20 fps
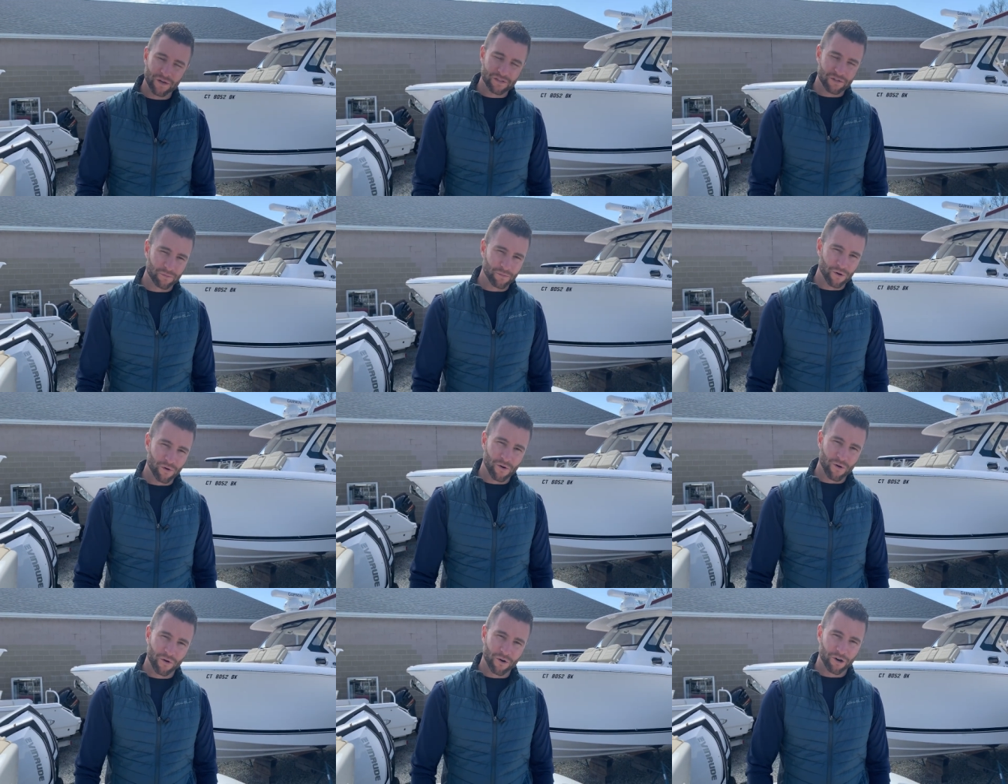as a
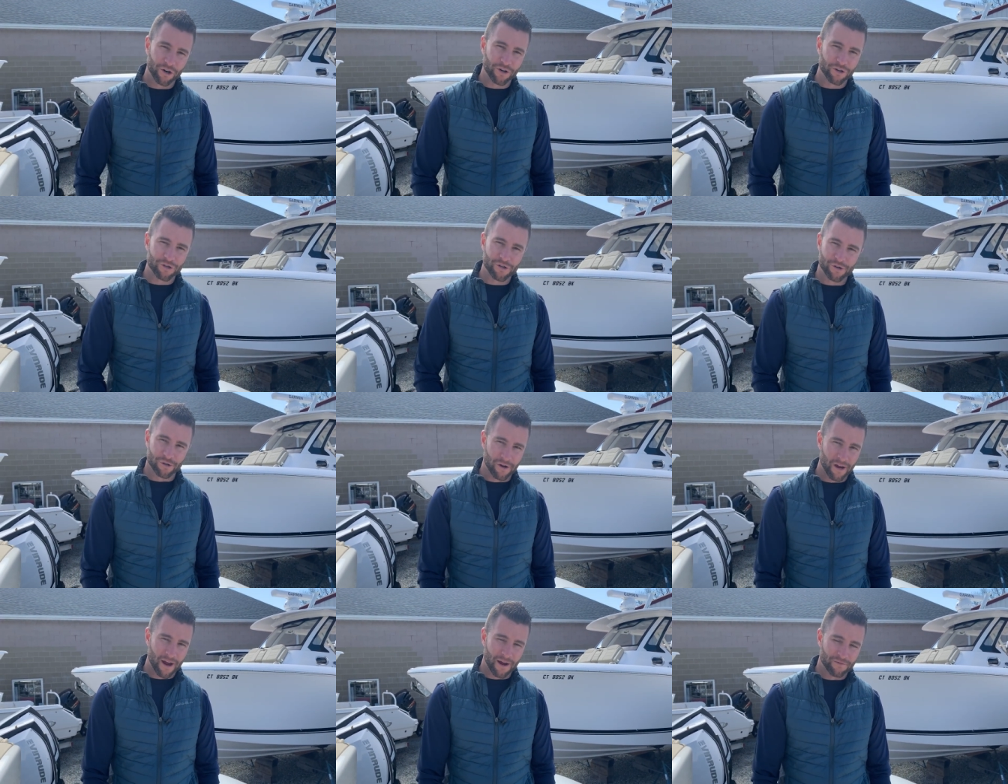boat owner, you
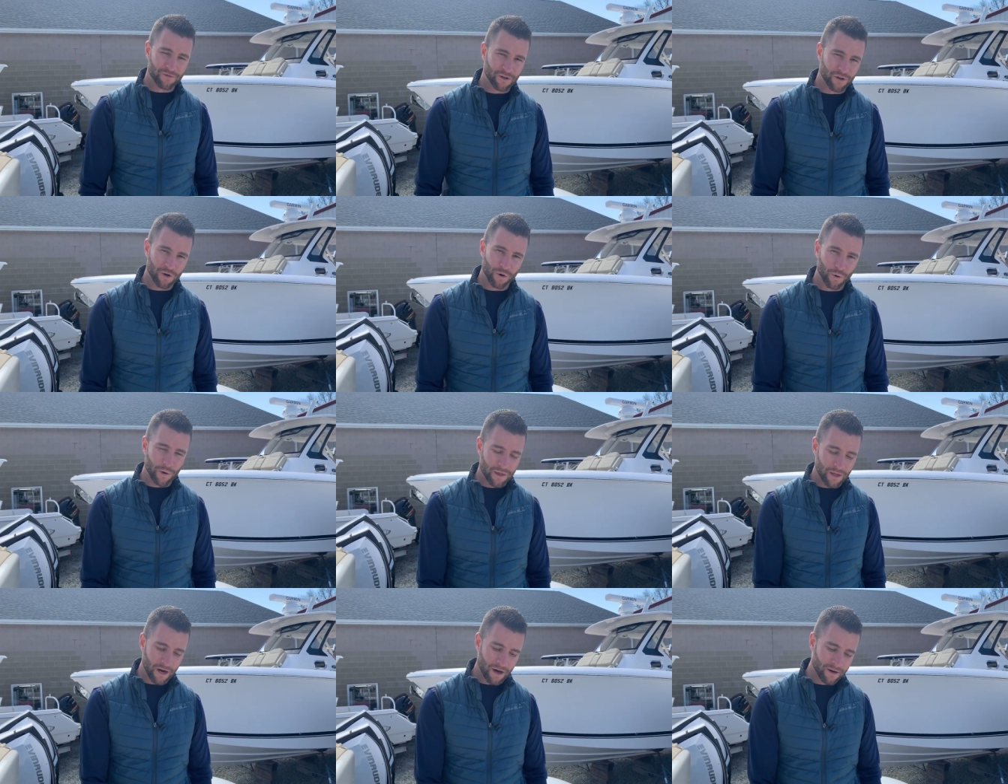shouldn't have to
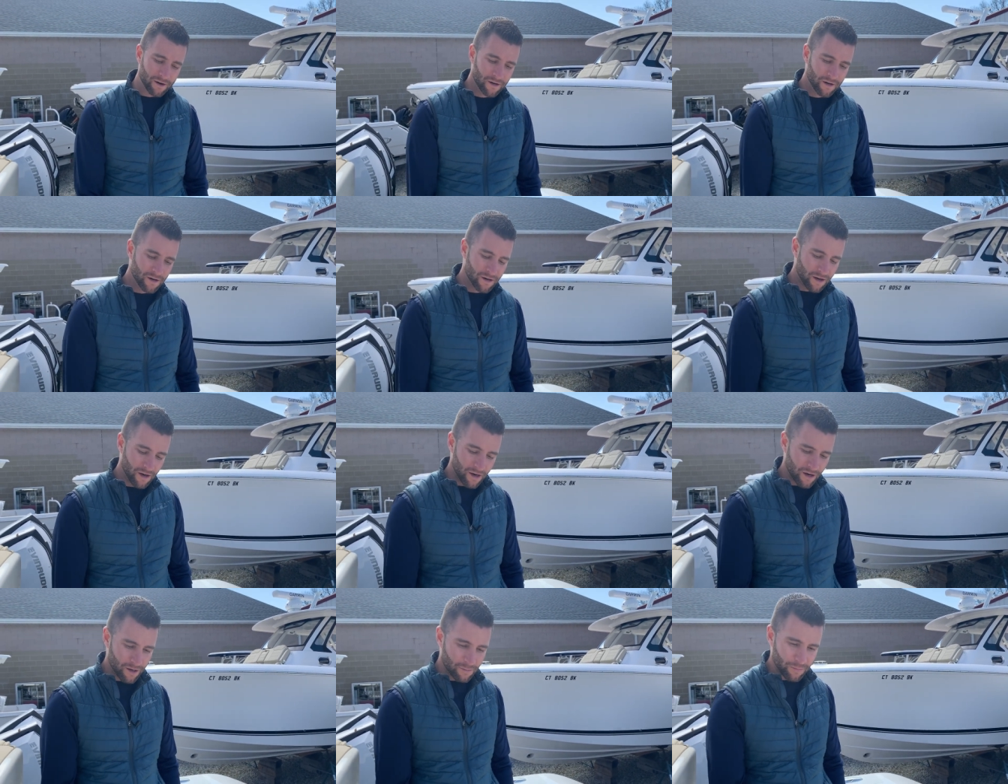go in there,
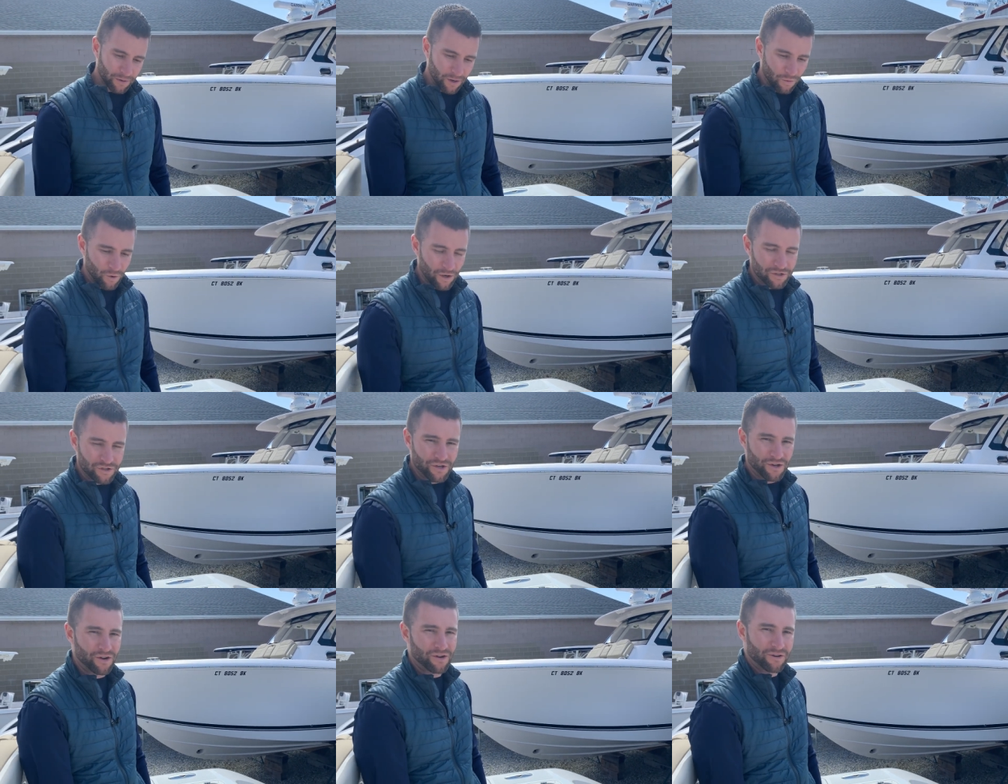um, but I
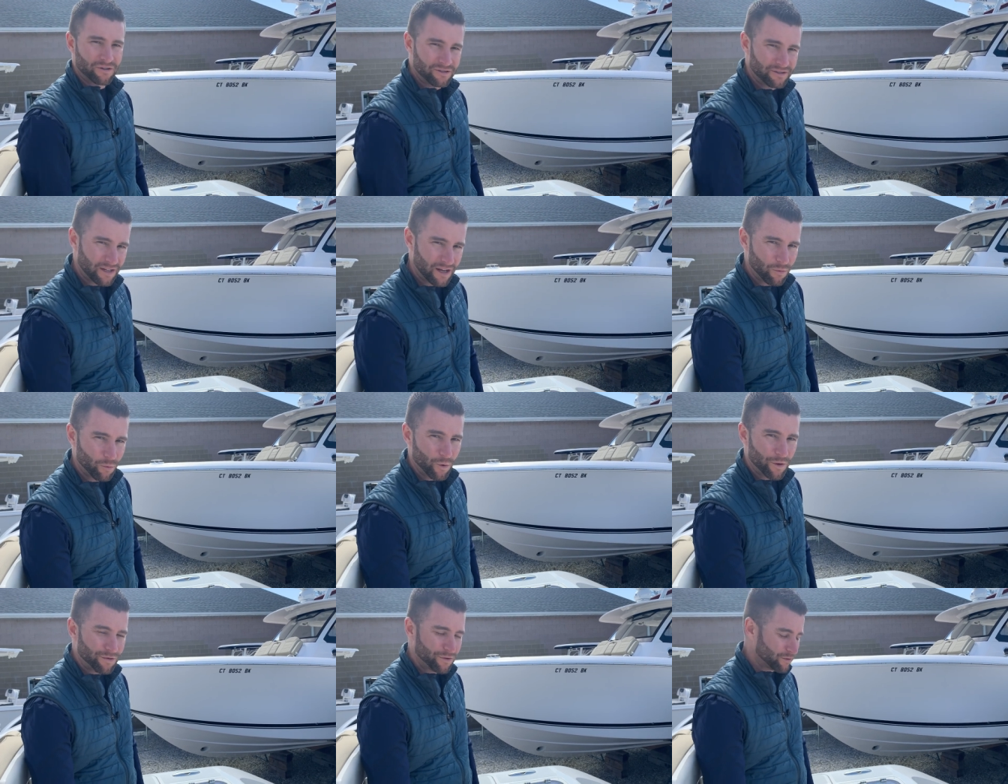want you to
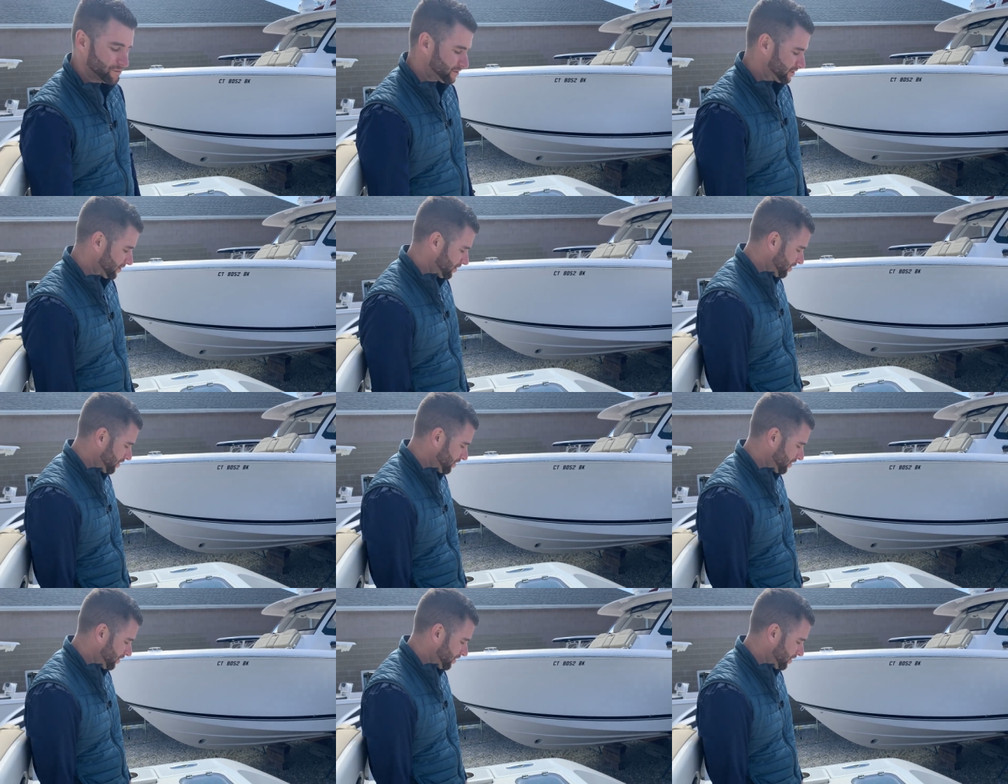understand what those